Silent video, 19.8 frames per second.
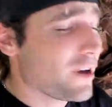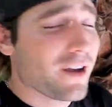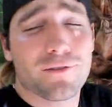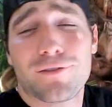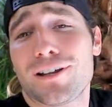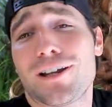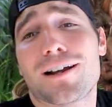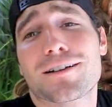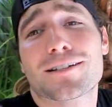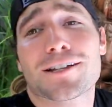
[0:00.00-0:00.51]
We have
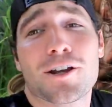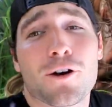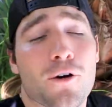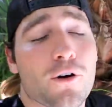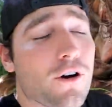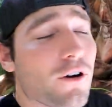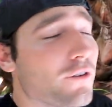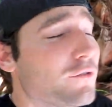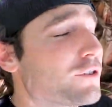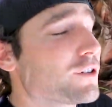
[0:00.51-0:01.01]
a lot to
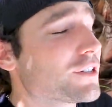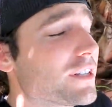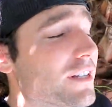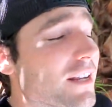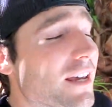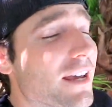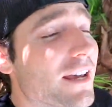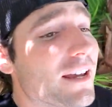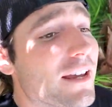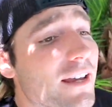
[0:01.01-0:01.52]
go over
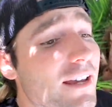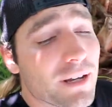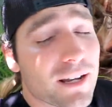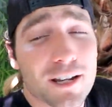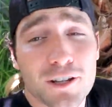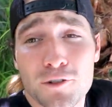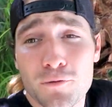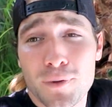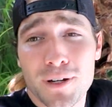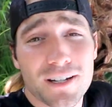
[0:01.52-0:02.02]
today
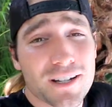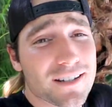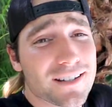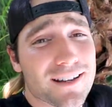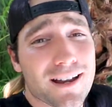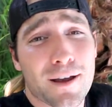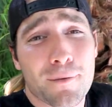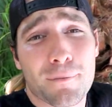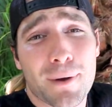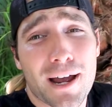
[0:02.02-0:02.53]
because we just
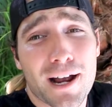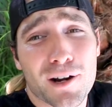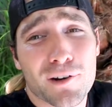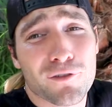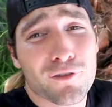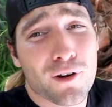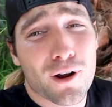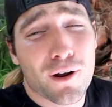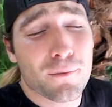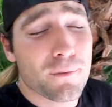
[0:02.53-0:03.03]
got back
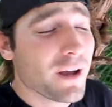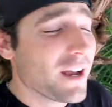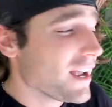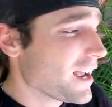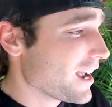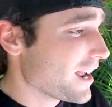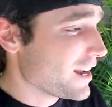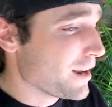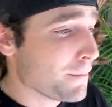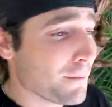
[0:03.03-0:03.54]
from
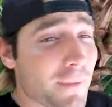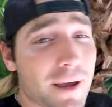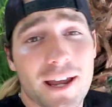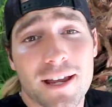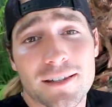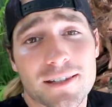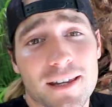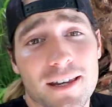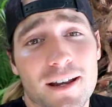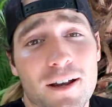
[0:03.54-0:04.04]
an
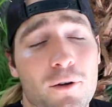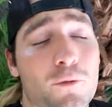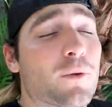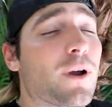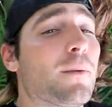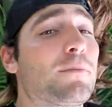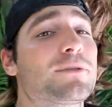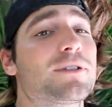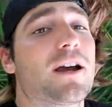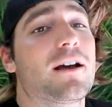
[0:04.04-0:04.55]
amazing
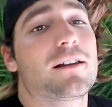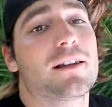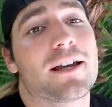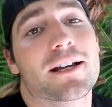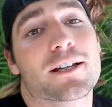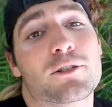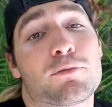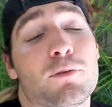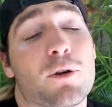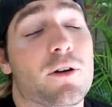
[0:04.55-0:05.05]
reptile
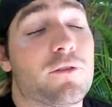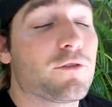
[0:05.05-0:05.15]
expo.